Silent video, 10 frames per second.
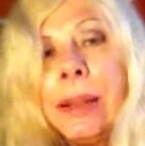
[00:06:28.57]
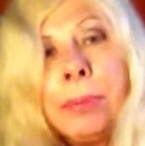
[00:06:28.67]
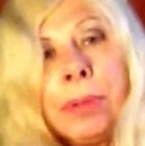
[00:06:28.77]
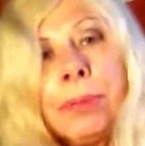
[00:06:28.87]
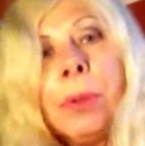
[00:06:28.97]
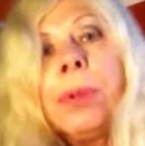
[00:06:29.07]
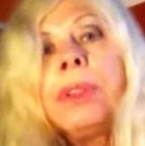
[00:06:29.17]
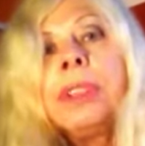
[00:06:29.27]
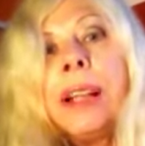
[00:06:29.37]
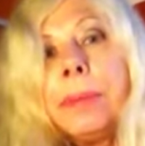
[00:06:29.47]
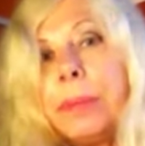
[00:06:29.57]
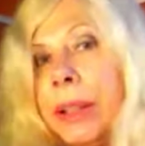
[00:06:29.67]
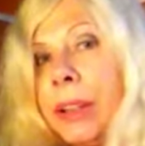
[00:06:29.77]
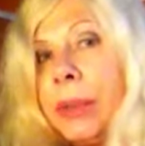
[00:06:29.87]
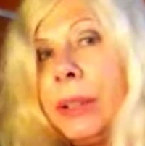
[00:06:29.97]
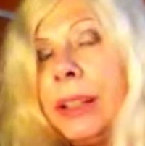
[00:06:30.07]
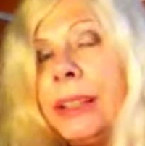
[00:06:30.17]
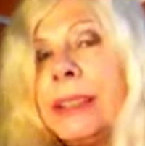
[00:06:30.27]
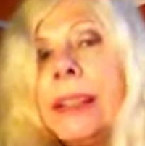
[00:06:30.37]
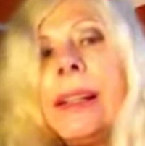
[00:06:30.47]
MP4s,
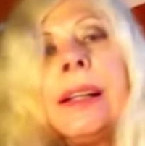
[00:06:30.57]
MP3s,